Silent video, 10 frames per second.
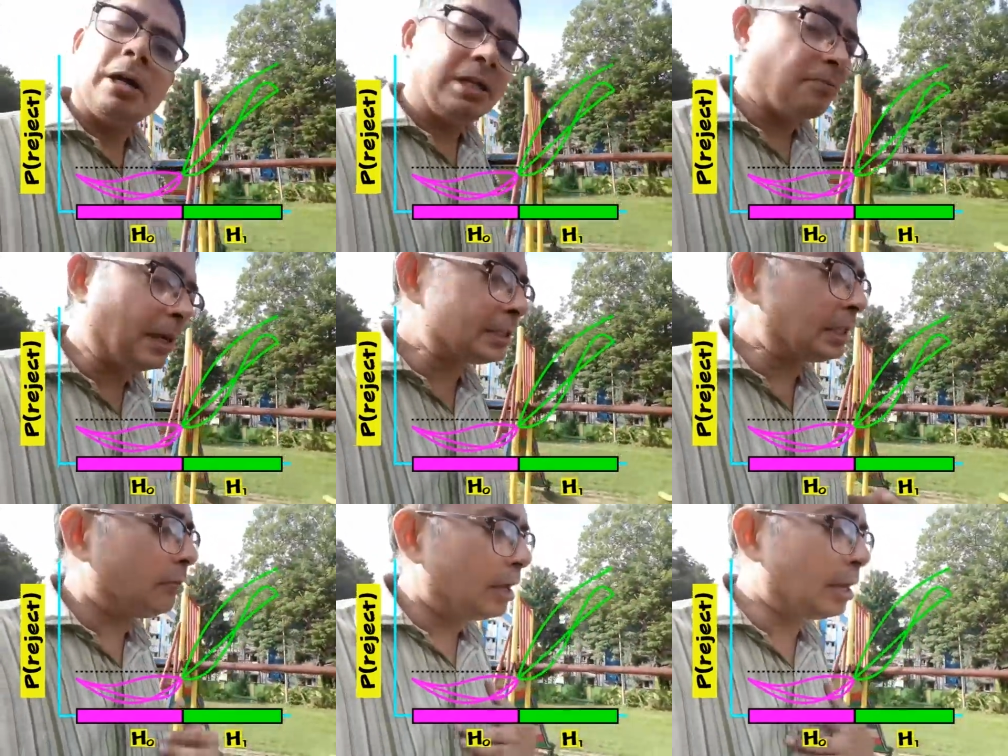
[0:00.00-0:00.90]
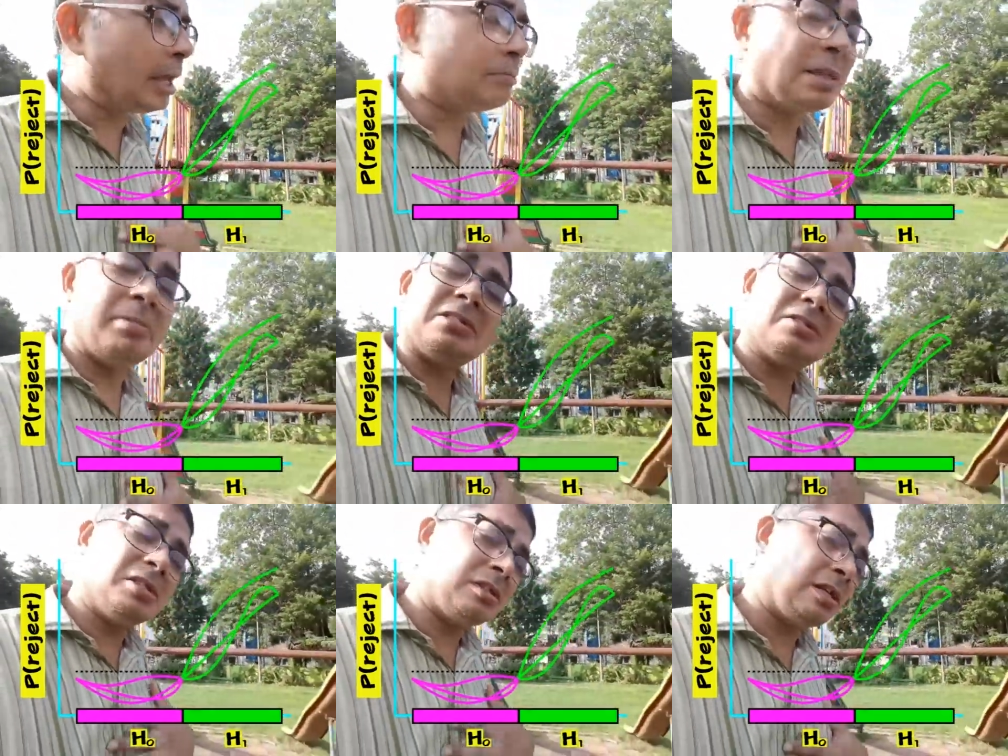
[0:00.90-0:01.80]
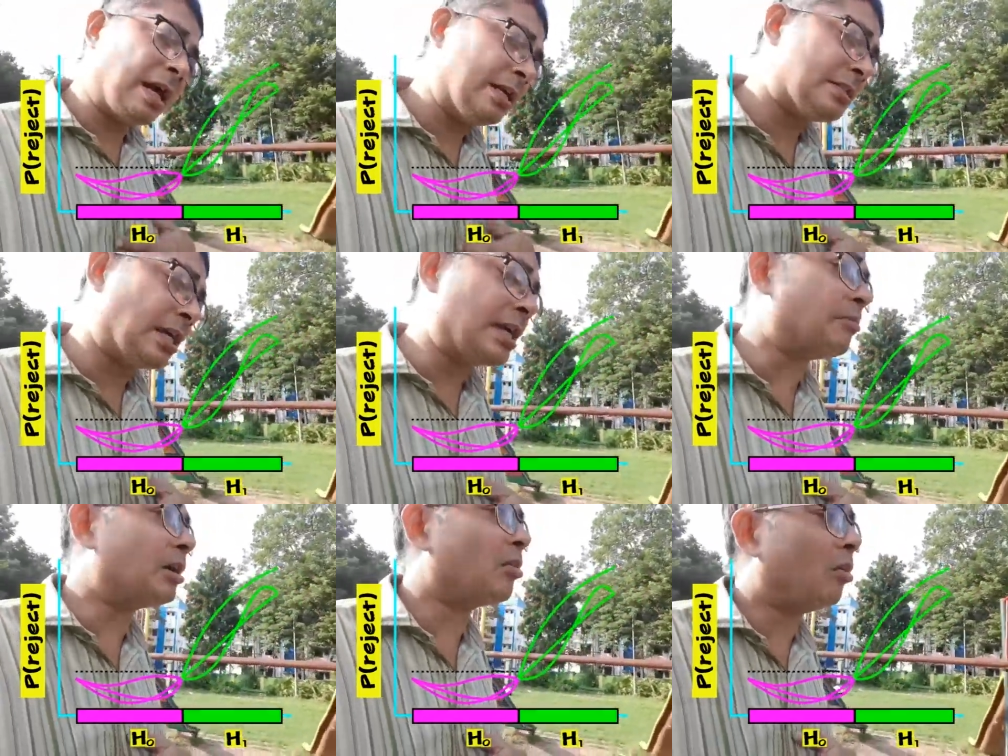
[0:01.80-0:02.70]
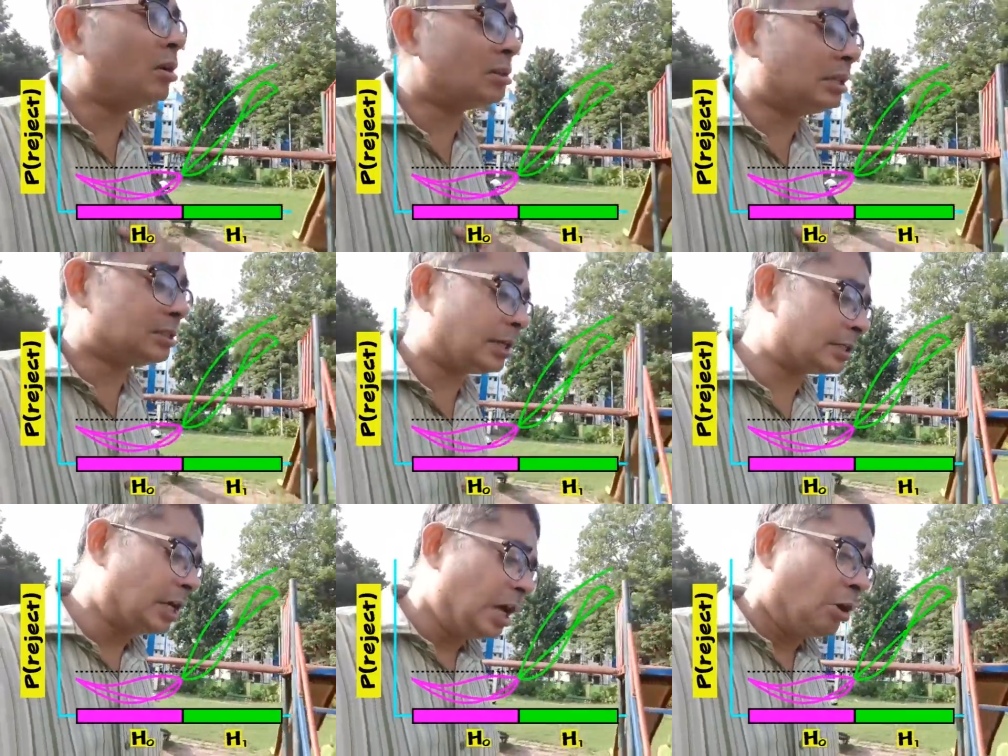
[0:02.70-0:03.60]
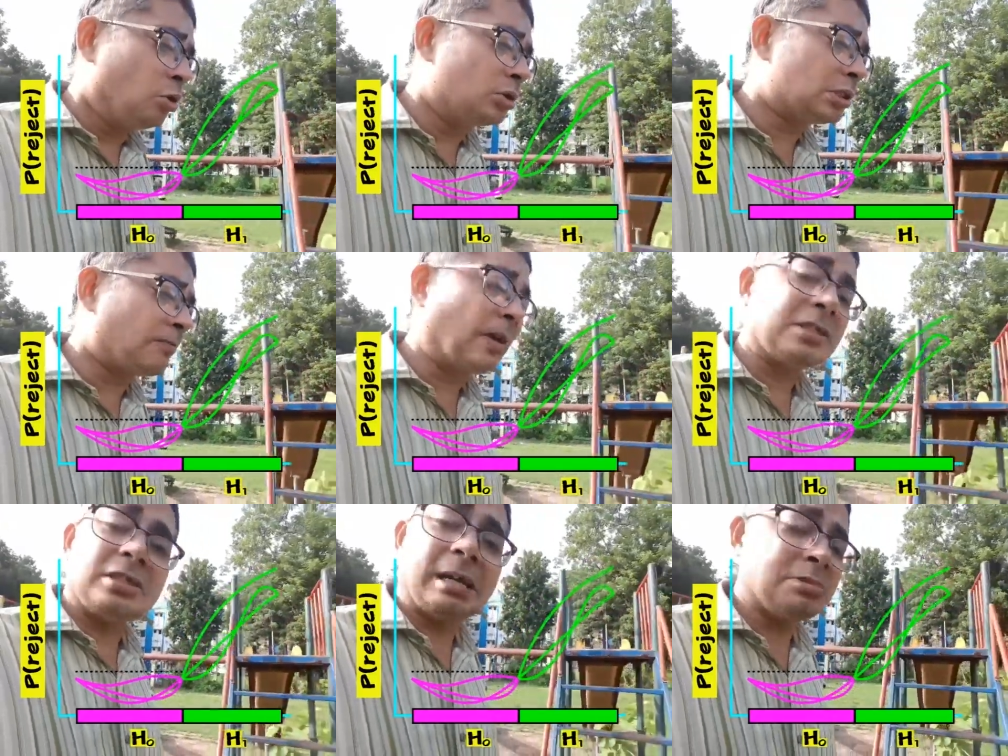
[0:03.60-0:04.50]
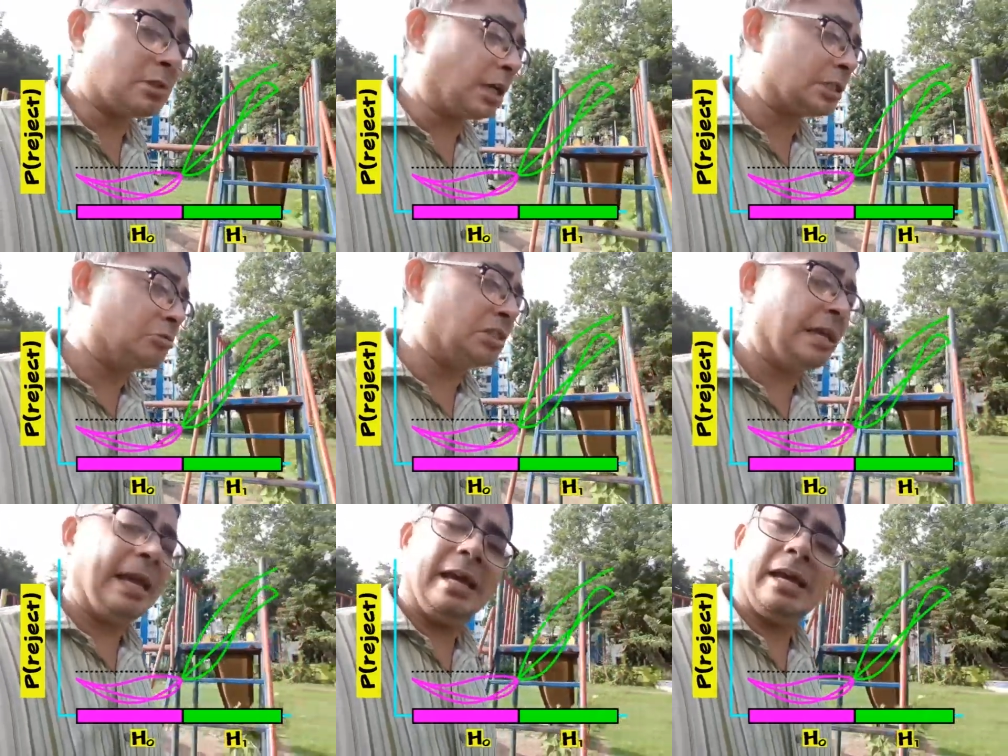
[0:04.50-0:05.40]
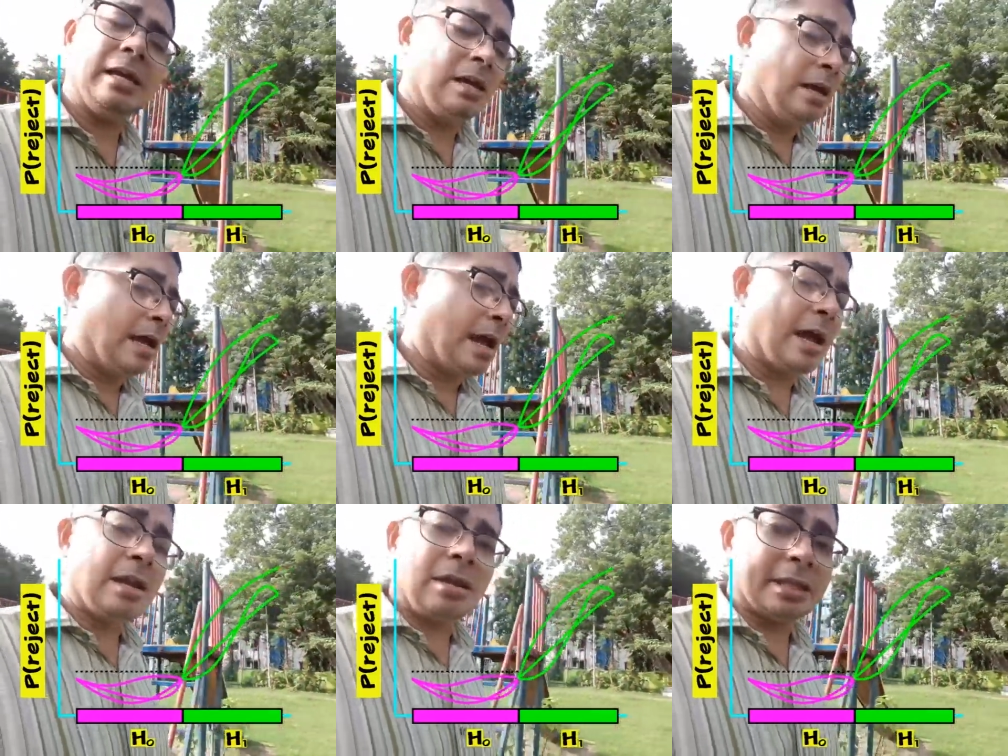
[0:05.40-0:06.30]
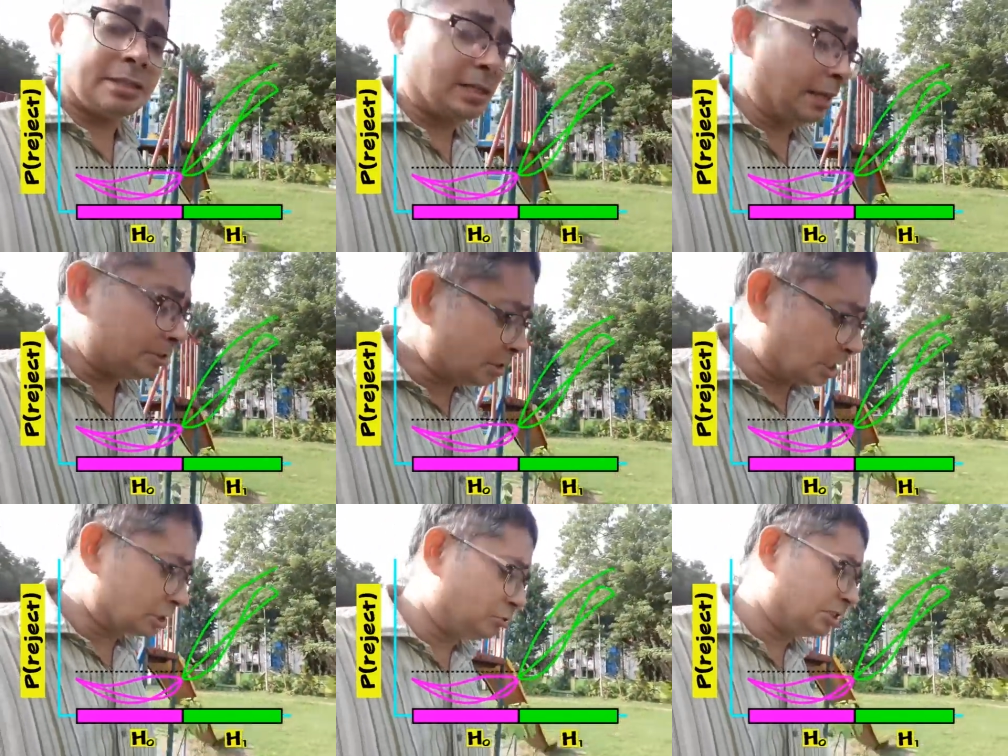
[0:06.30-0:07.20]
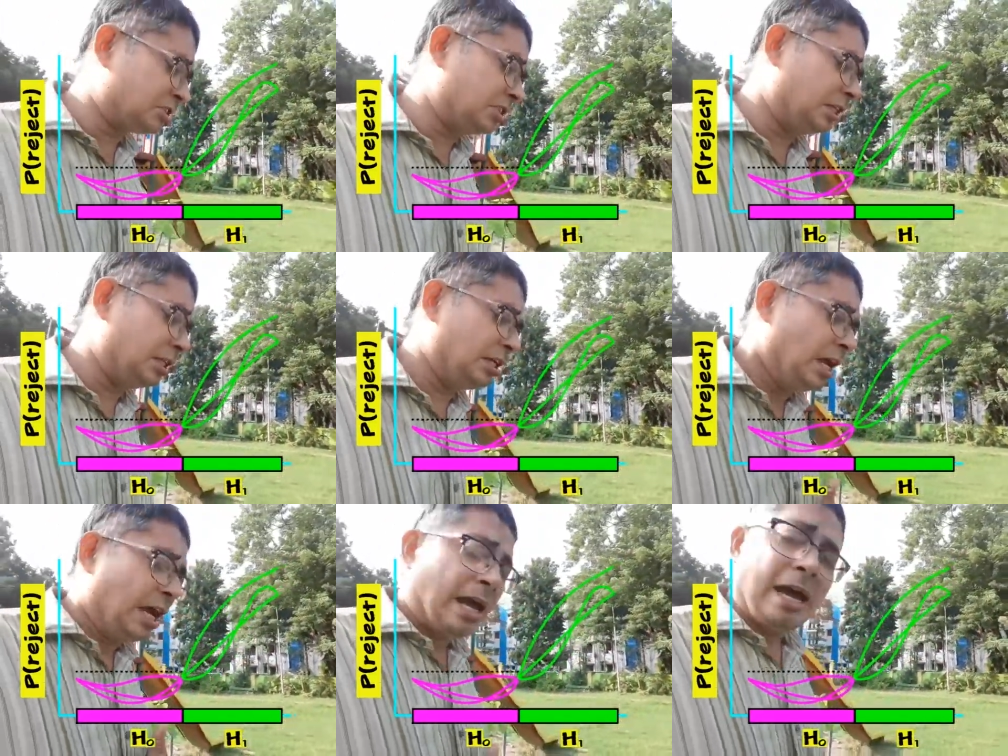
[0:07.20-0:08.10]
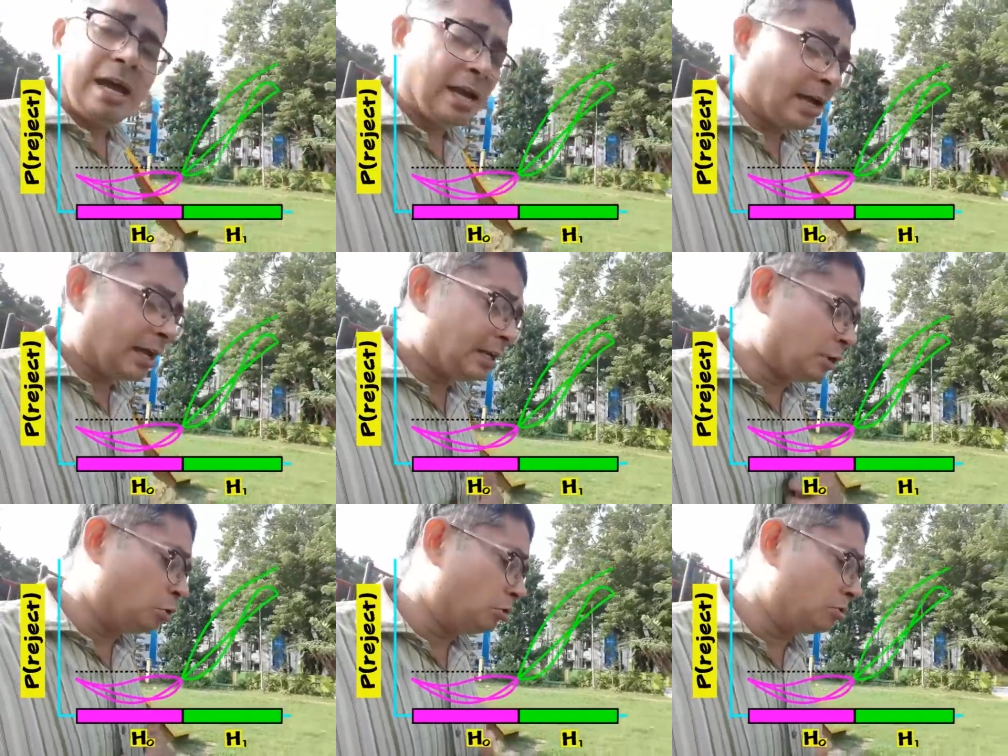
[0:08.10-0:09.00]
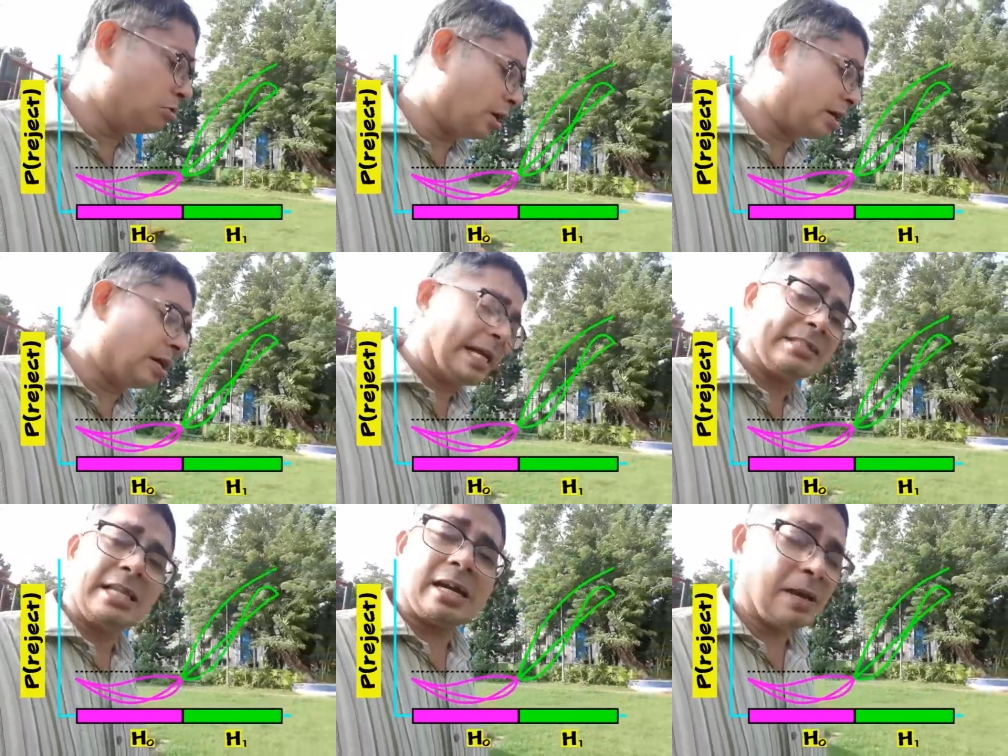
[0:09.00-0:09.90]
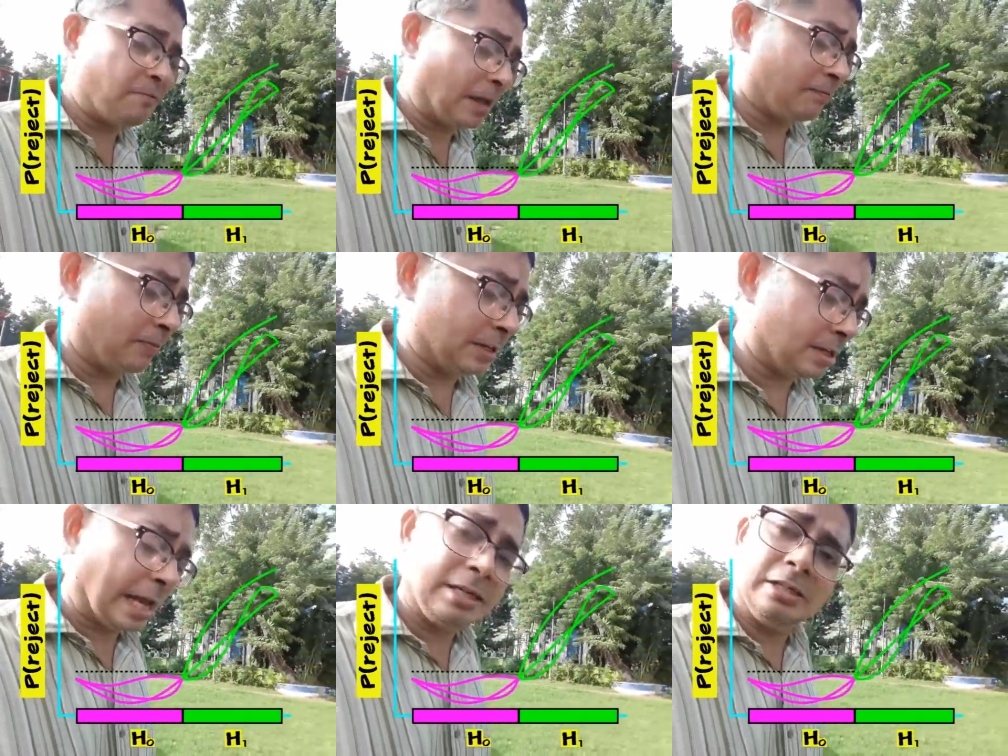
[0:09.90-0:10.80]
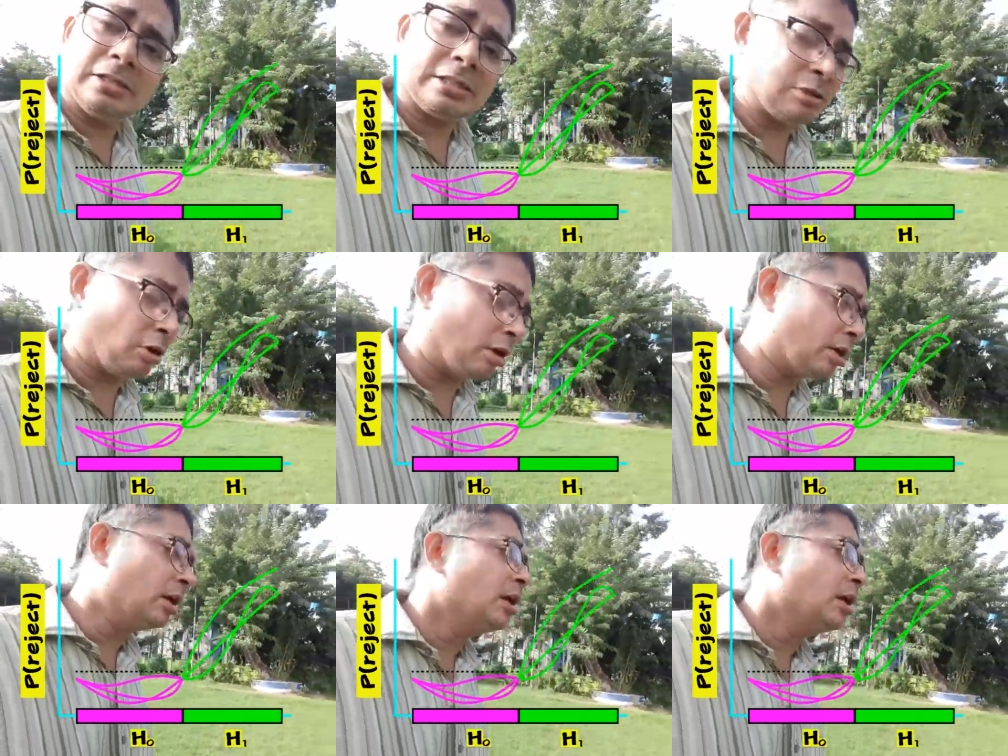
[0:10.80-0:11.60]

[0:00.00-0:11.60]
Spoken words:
But if I say, well, I am the best teacher in ISI among all teachers whose first name starts with A and last name starts with C and who are exactly 5 feet 9 inches tall,